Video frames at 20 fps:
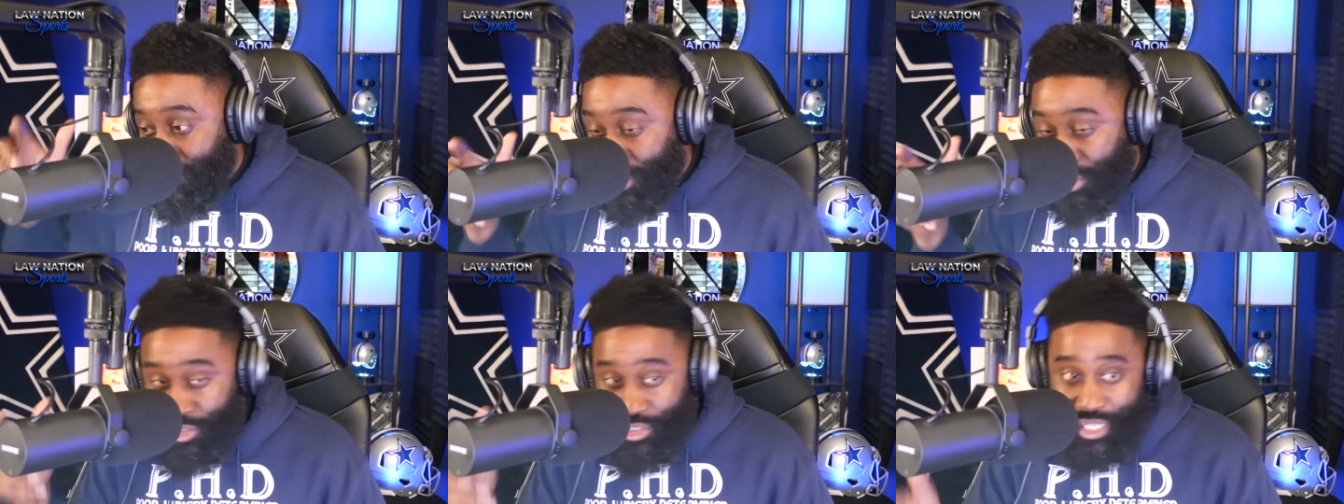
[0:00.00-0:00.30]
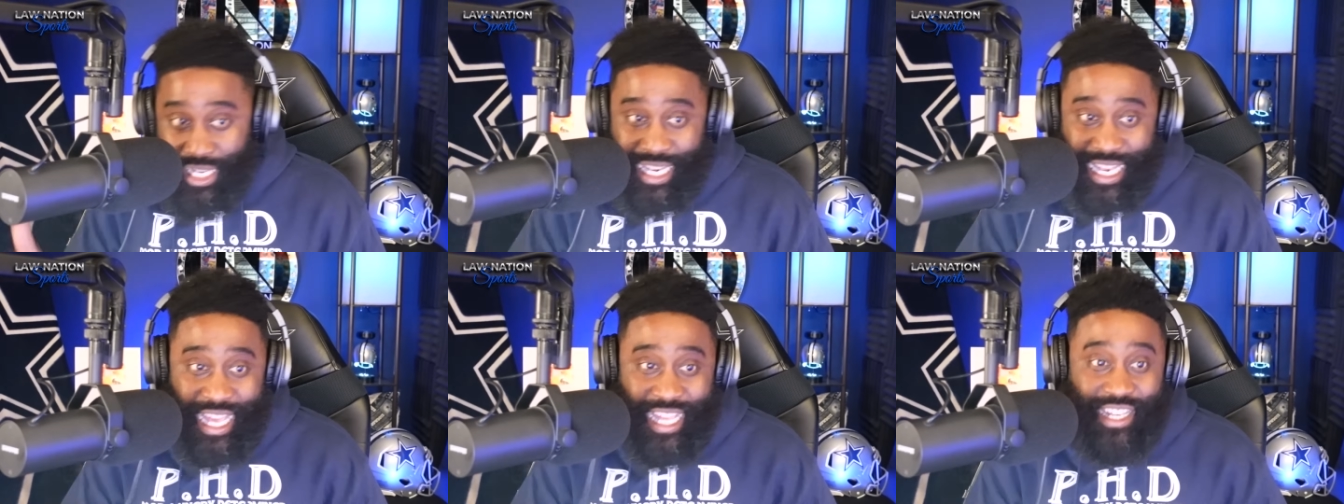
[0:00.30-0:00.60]
There's
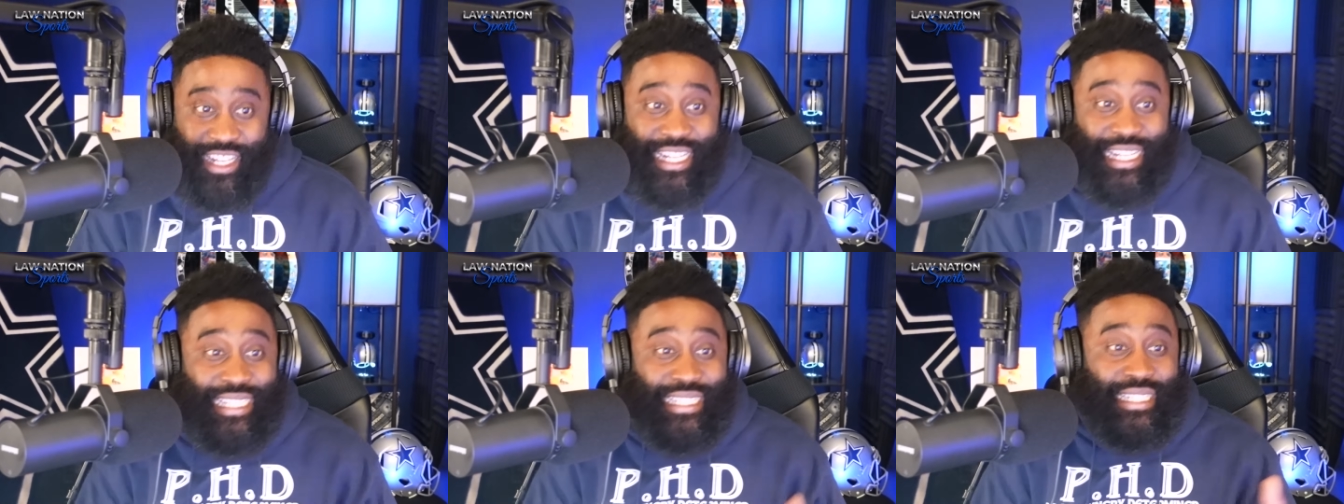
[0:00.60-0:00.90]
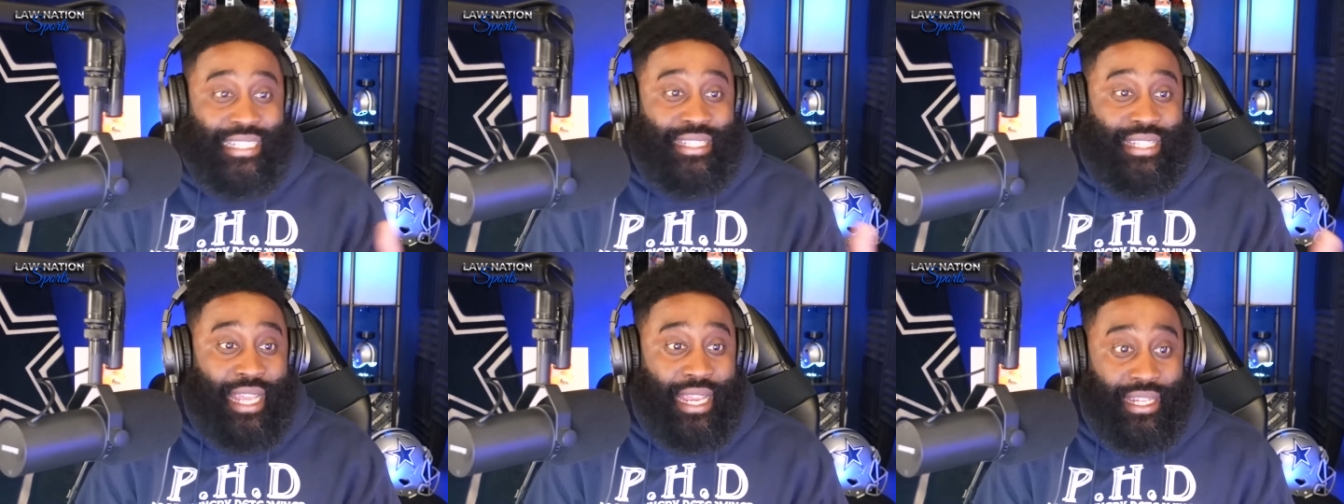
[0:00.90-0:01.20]
a lot of
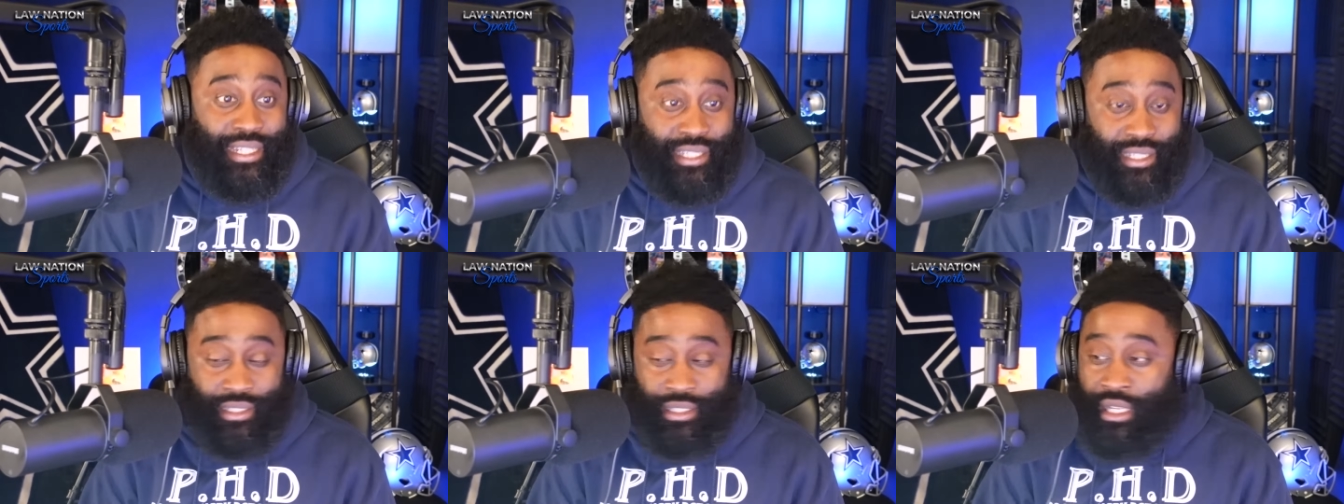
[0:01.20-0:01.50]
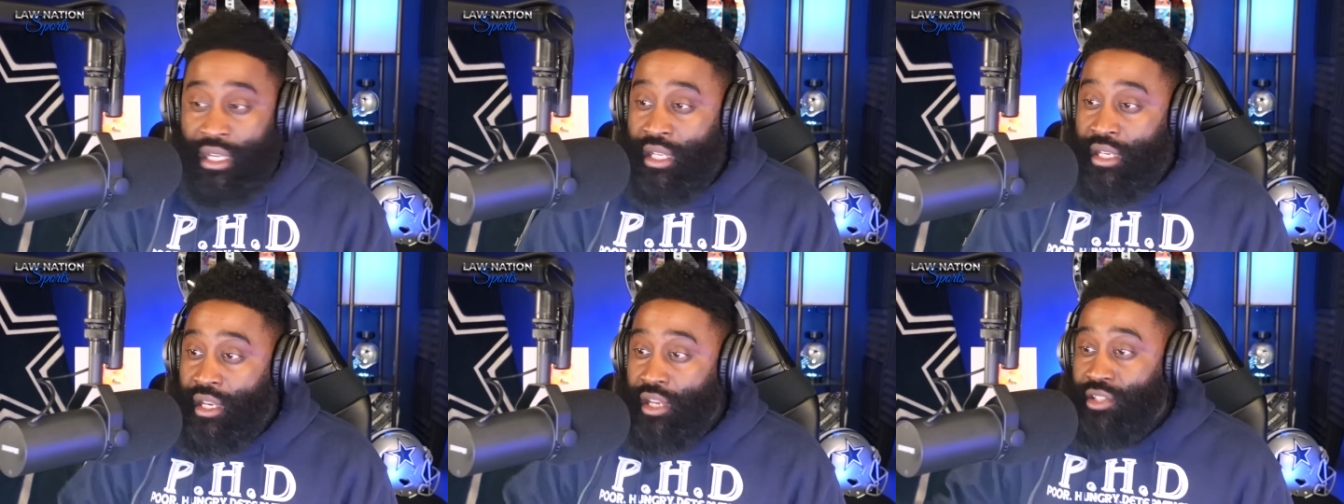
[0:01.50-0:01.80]
hesitation.
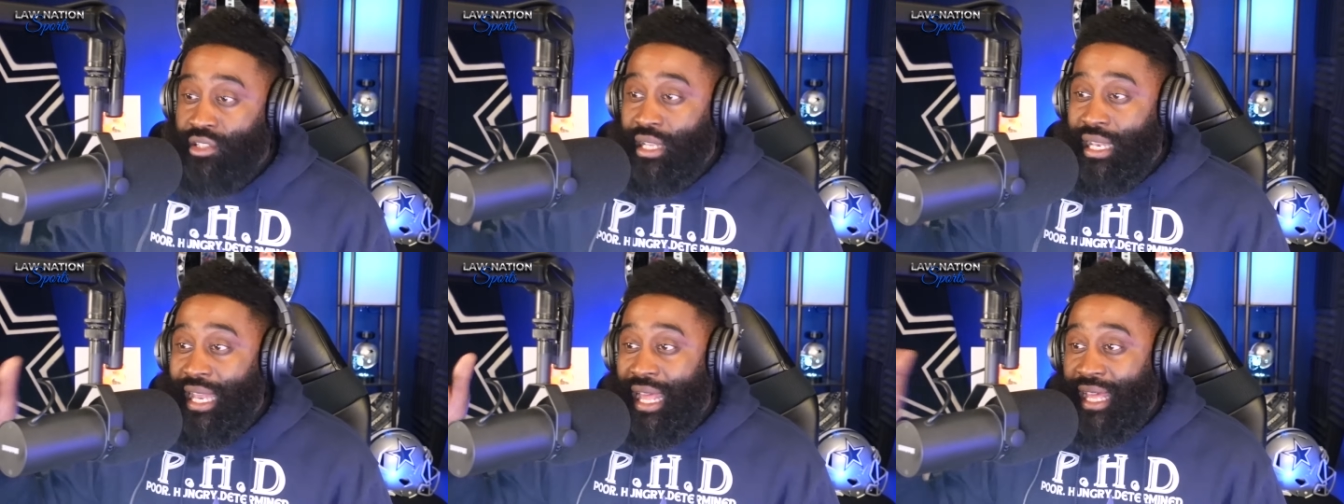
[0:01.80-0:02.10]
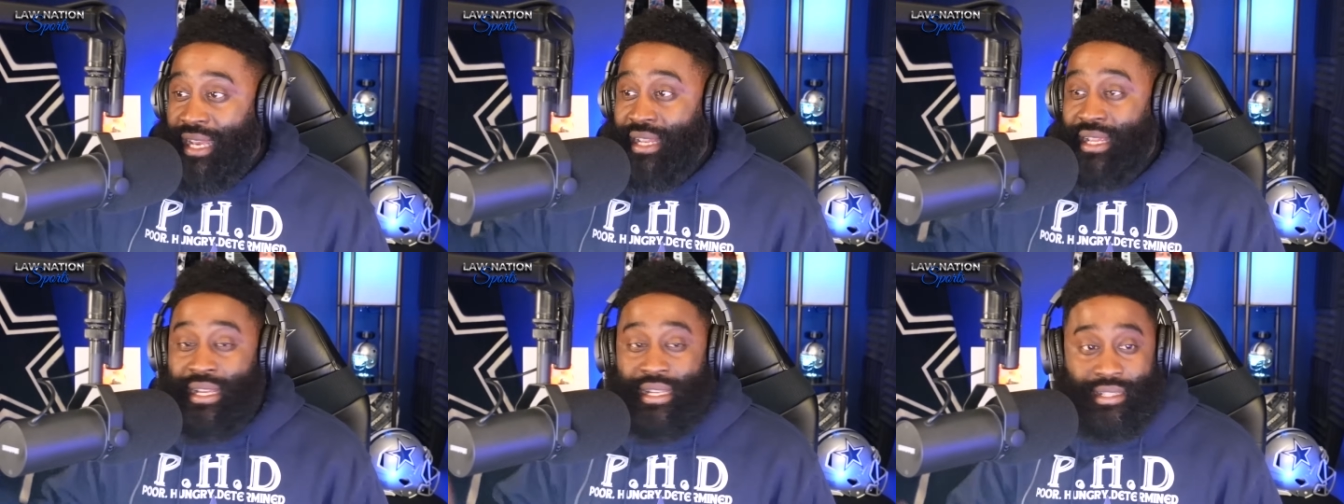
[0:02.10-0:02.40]
There's a
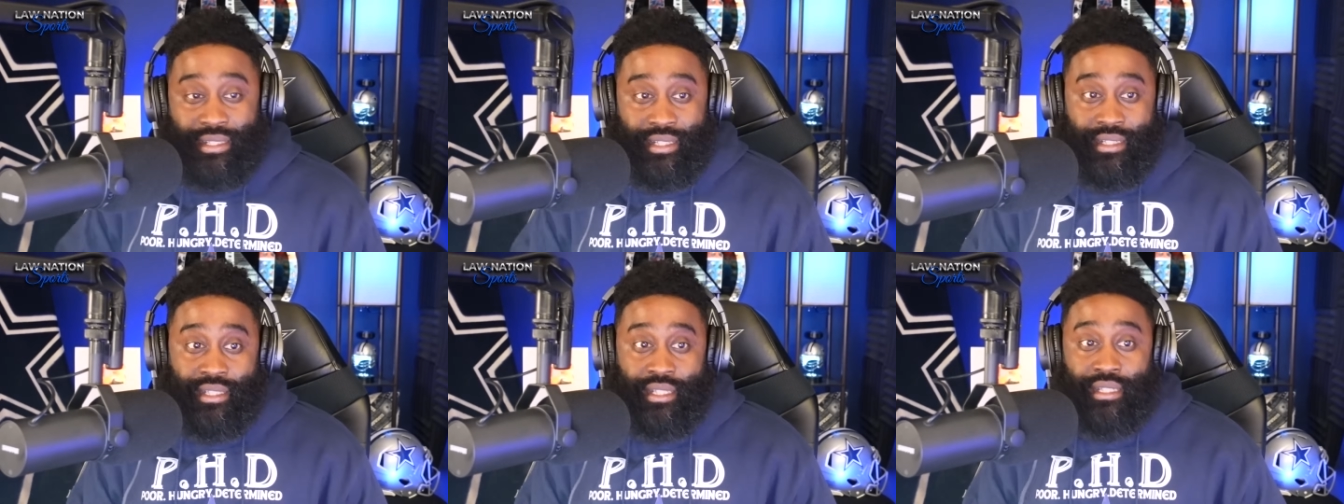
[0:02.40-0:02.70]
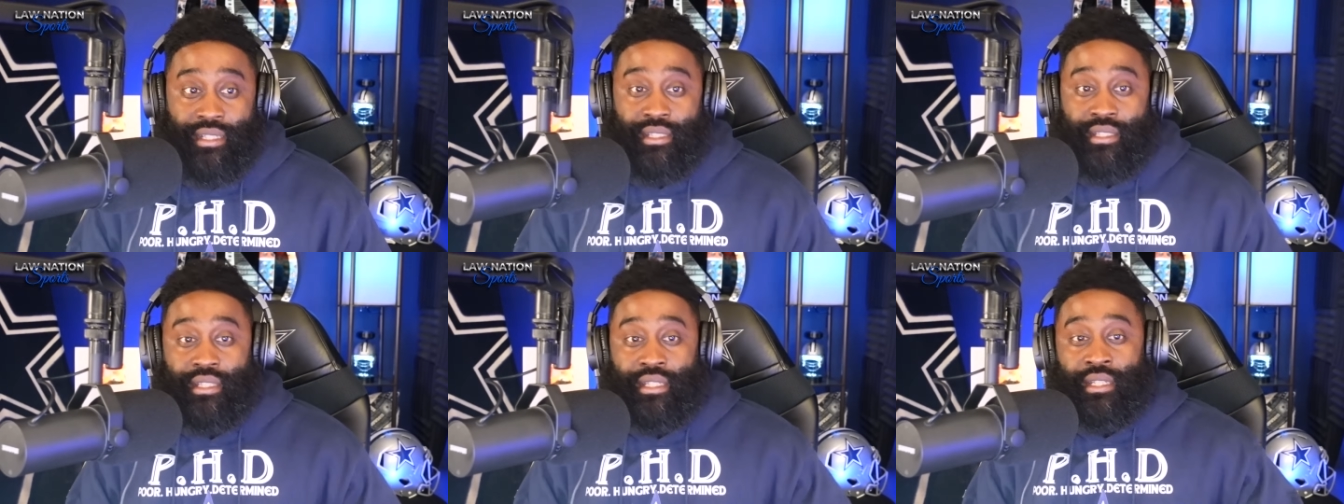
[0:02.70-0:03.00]
lot of
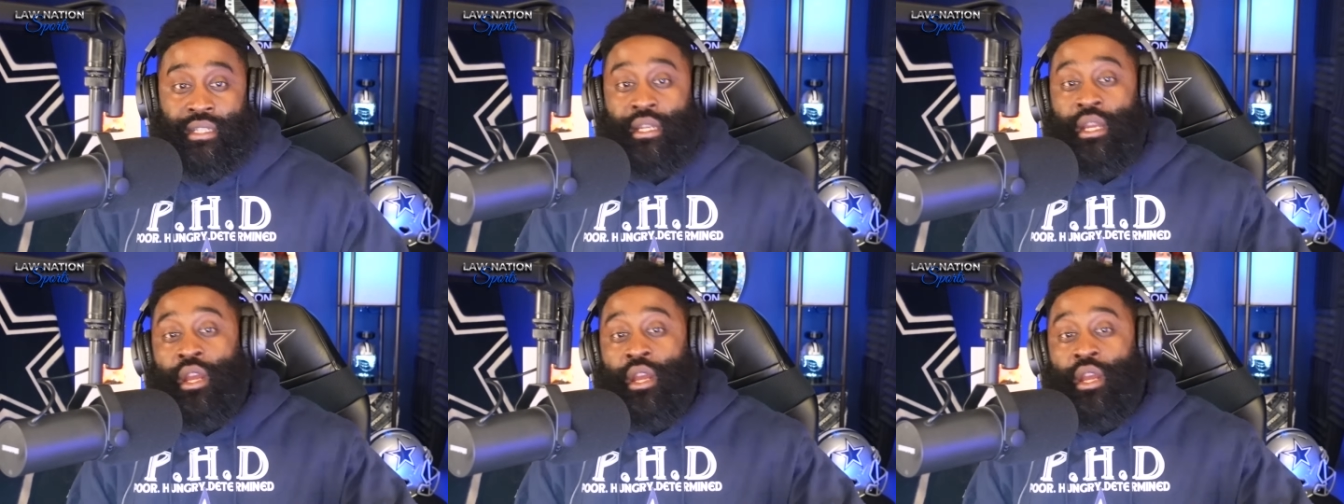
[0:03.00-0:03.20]
hesitancy